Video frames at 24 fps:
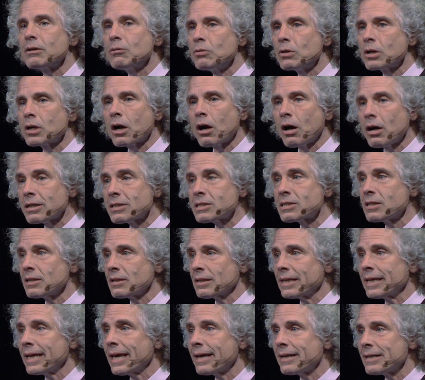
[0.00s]
that were
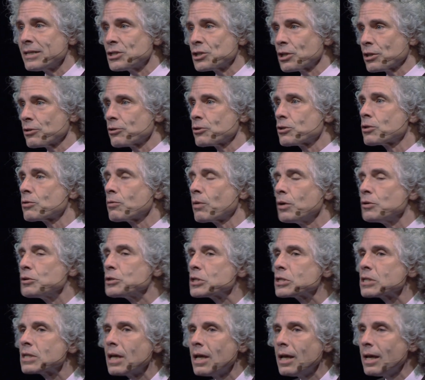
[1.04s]
constantly at each other's
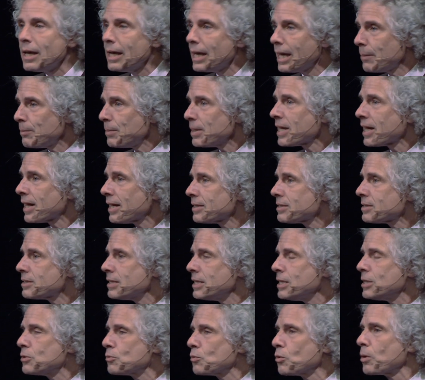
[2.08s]
throats, and because
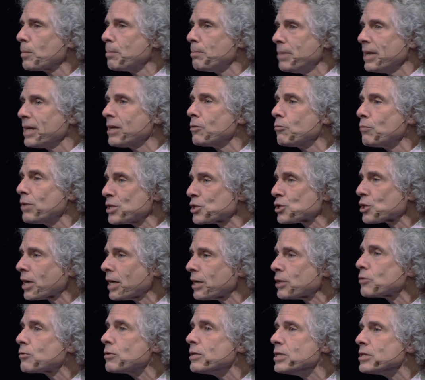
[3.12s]
these were big, rich
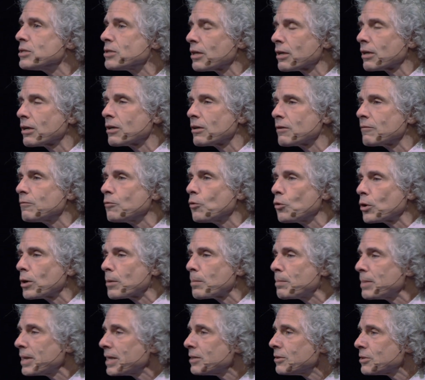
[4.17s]
countries that could
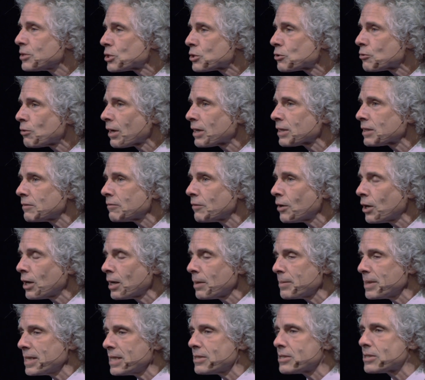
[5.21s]
afford big, destructive
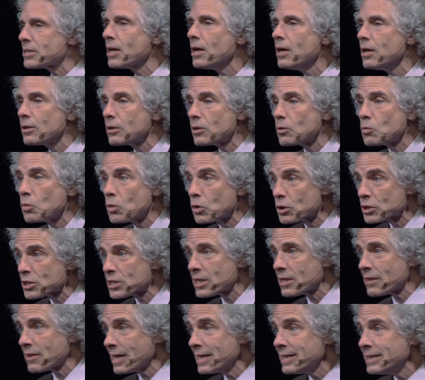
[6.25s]
armies, the wars
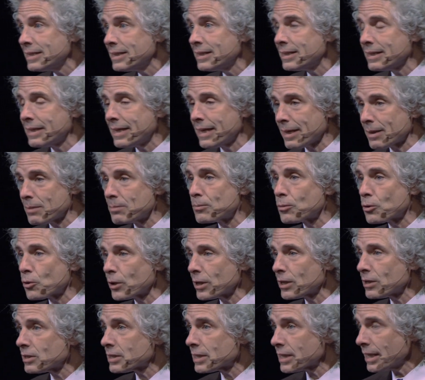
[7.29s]
that they did get
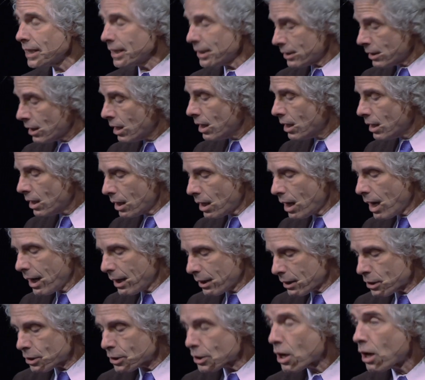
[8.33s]
embroiled in
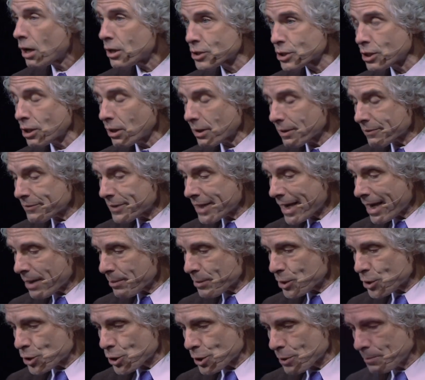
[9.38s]
could cause a lot of
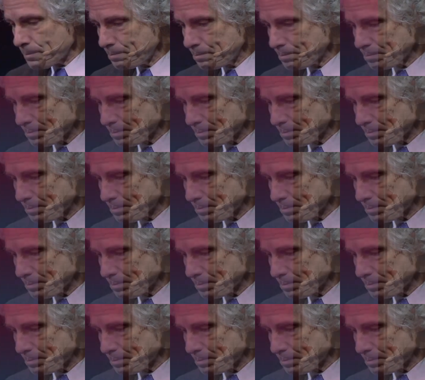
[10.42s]
damage.